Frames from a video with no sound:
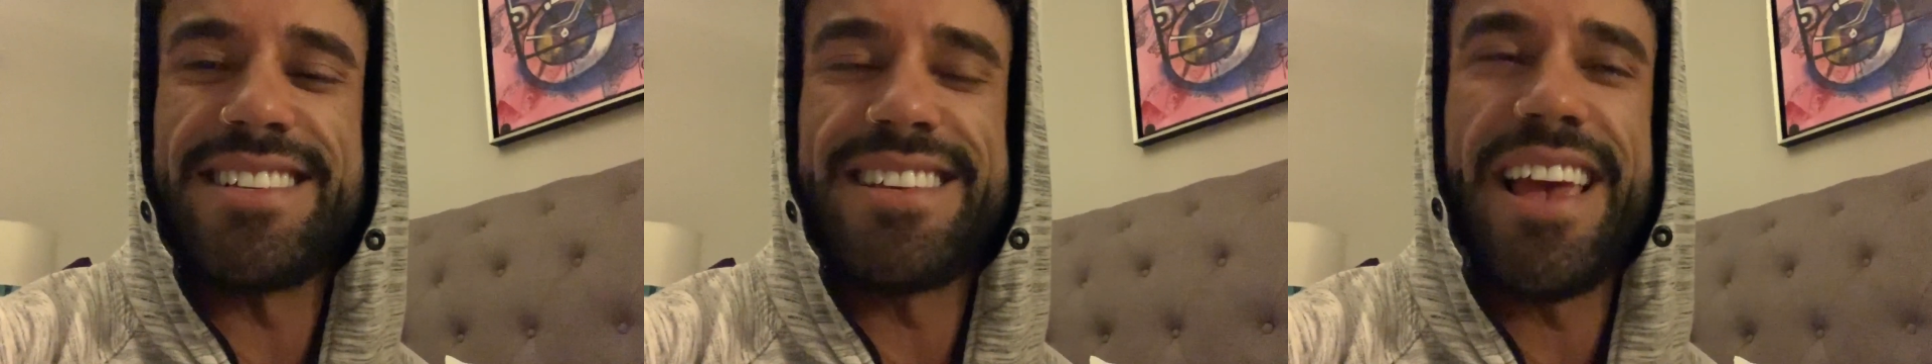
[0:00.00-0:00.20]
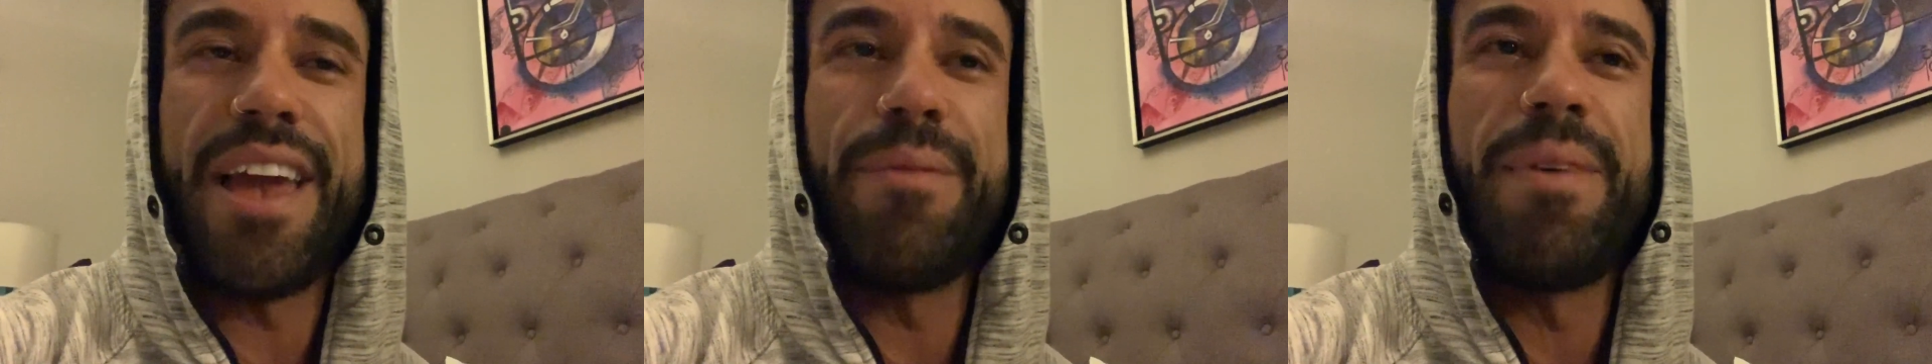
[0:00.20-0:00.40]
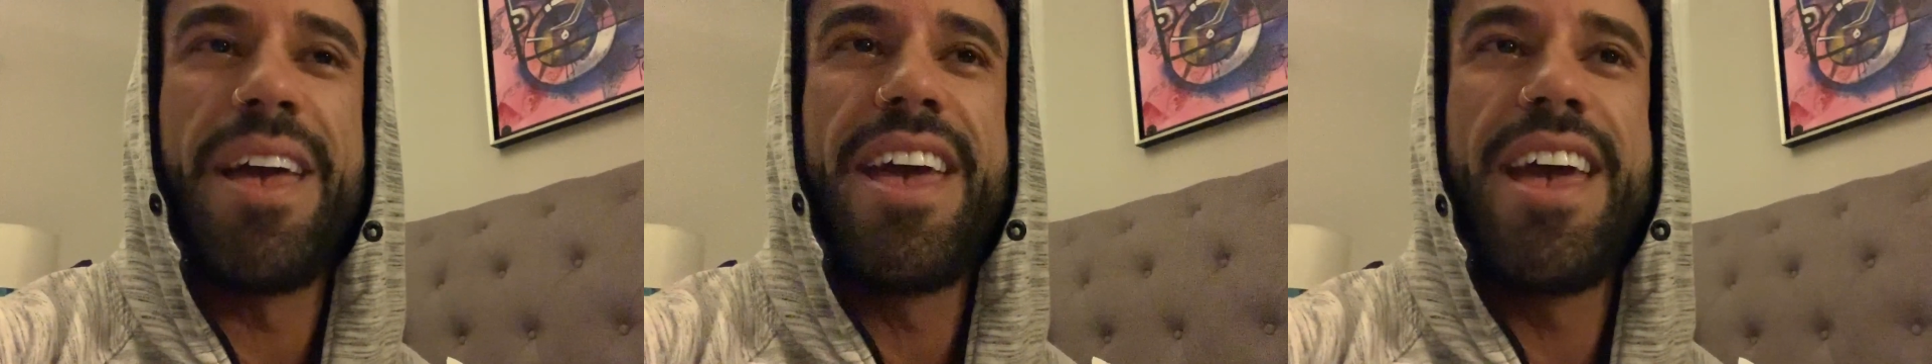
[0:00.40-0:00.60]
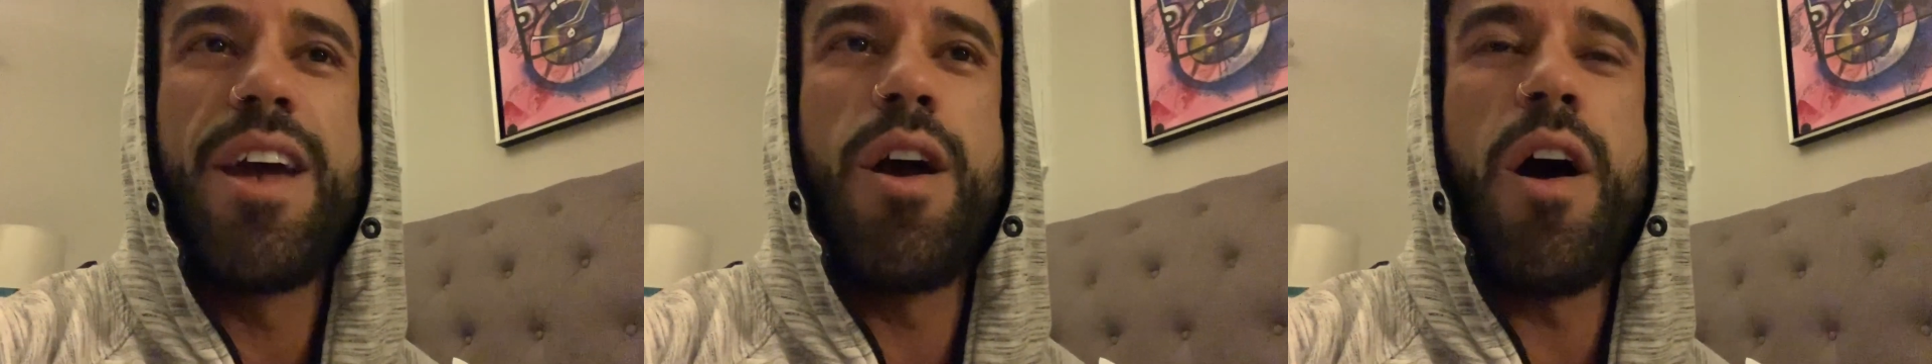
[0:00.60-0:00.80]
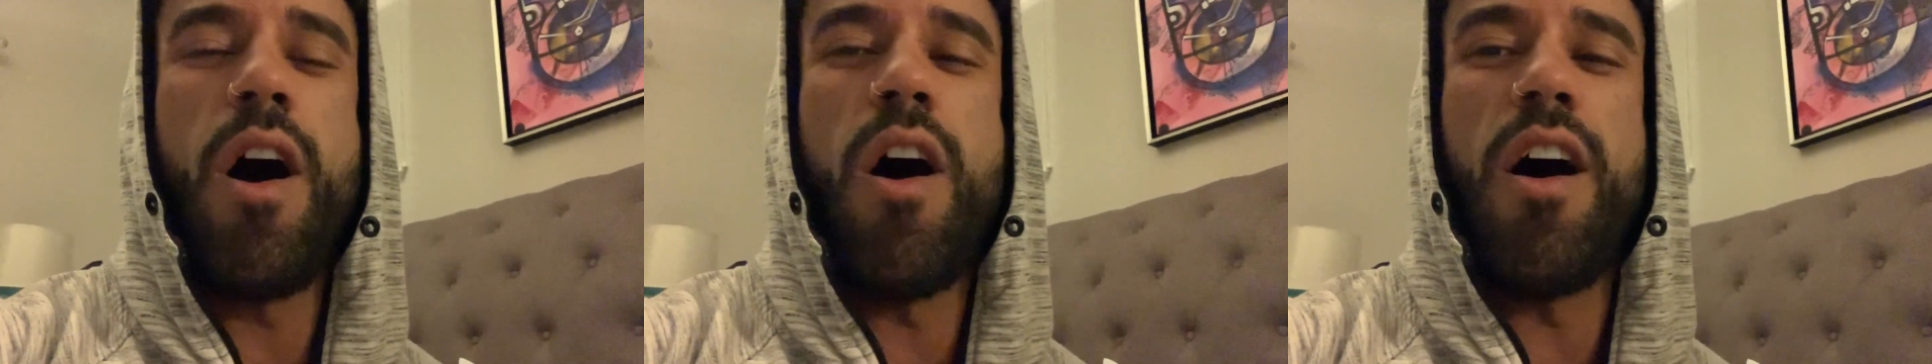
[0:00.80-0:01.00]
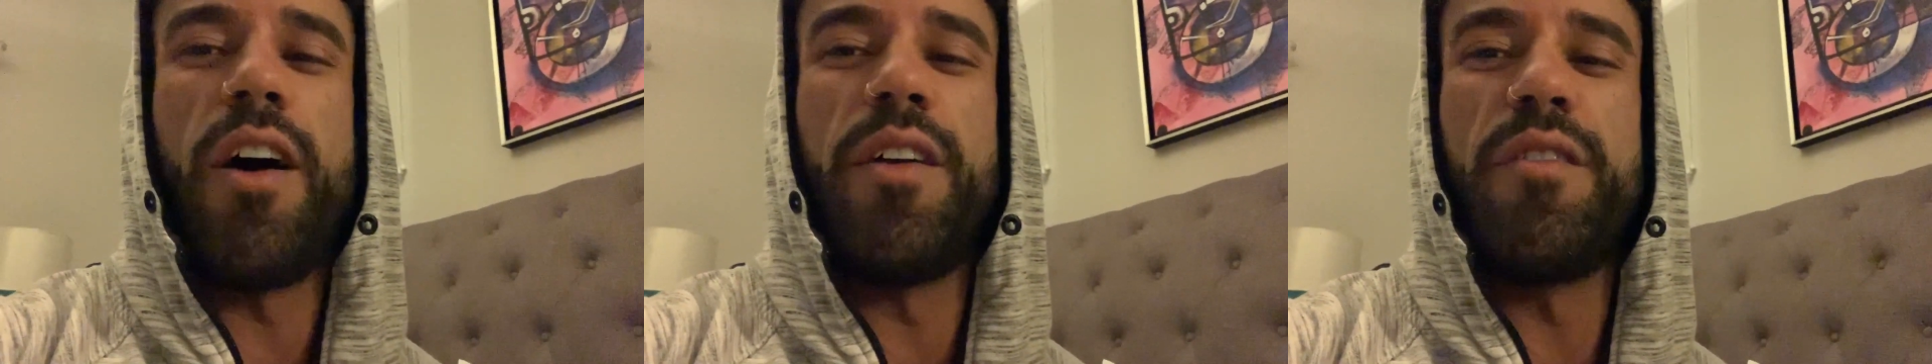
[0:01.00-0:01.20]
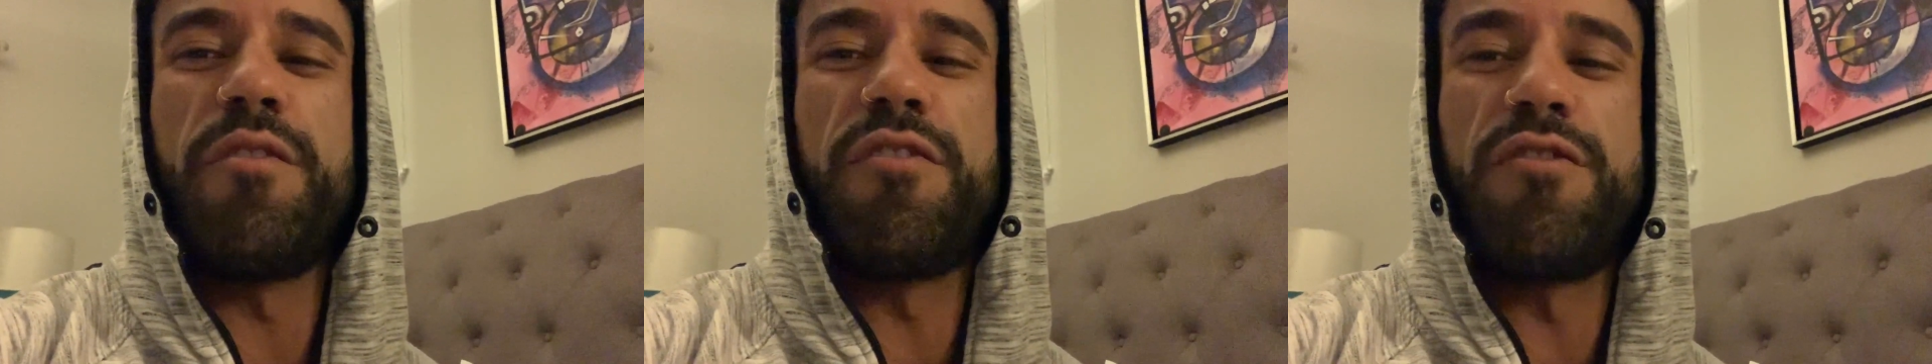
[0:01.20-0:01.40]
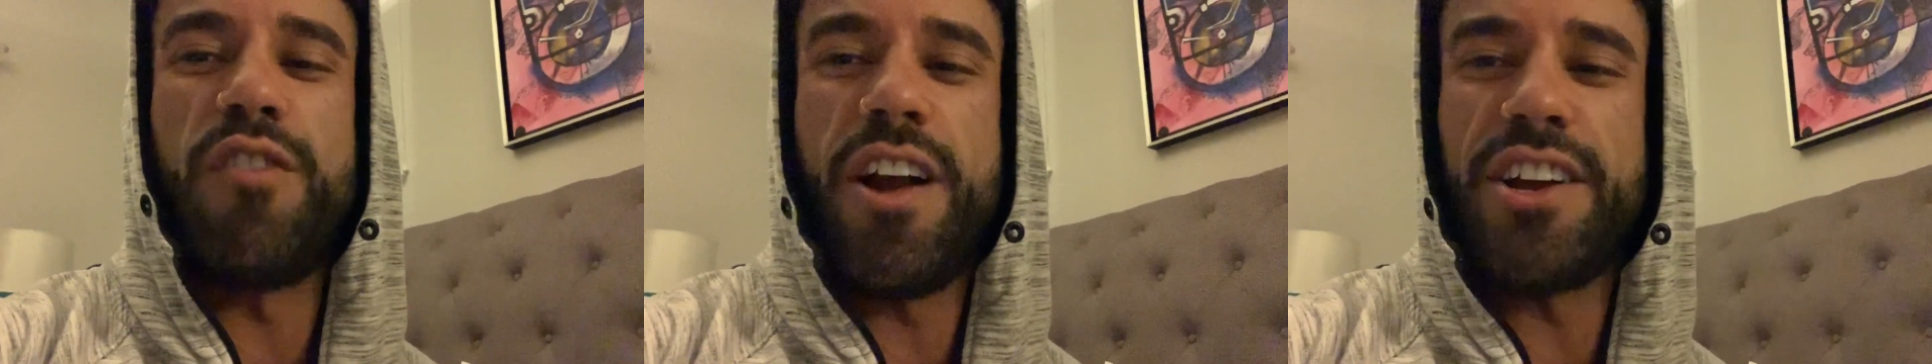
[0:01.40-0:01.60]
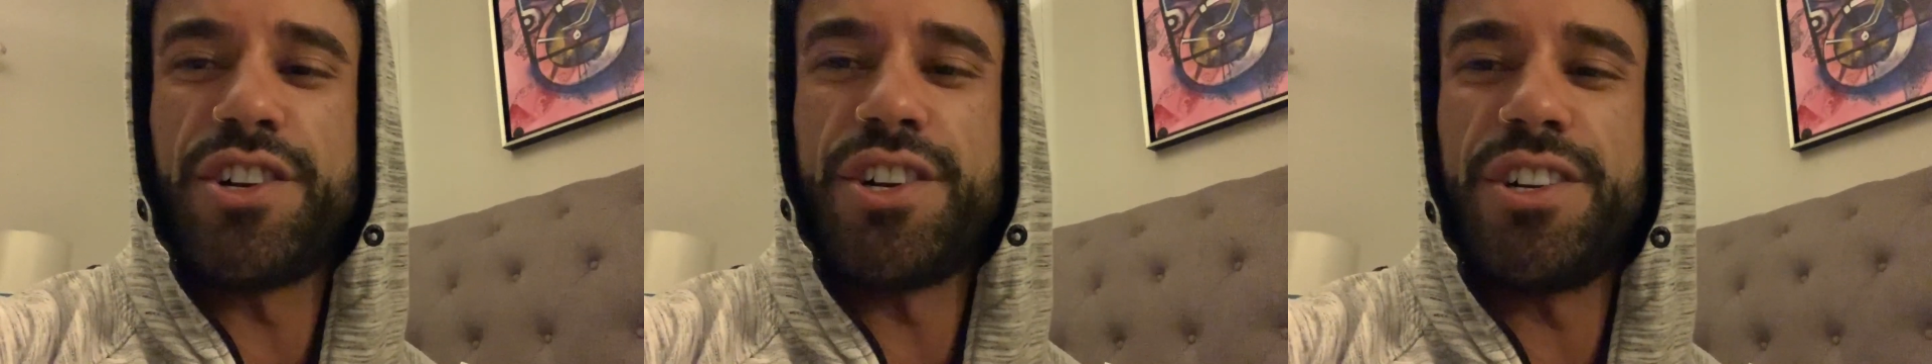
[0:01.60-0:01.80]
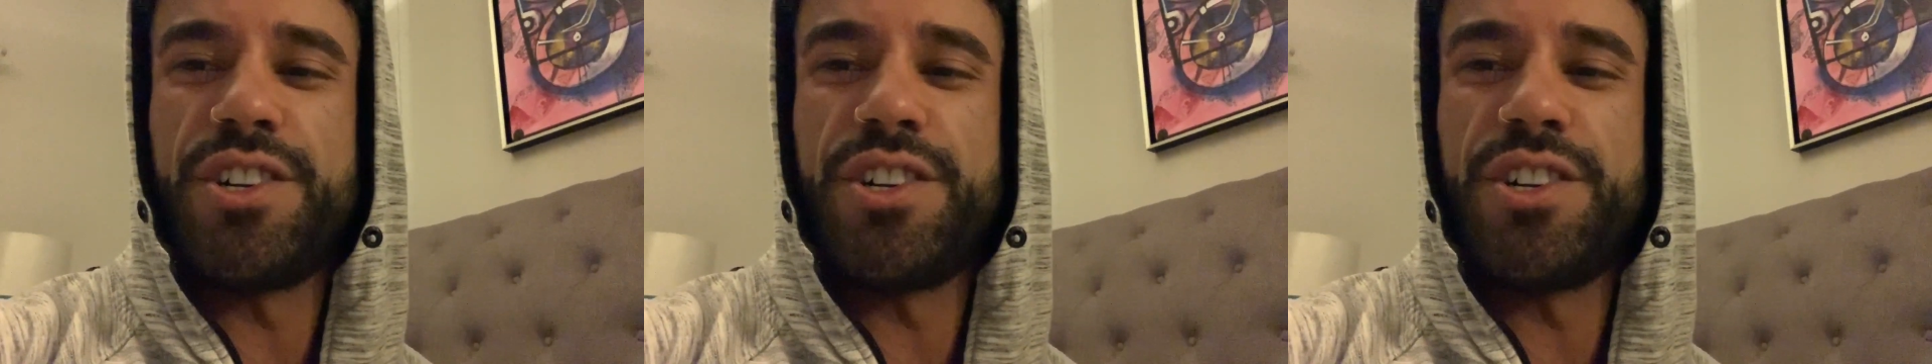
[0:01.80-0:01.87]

same on fresh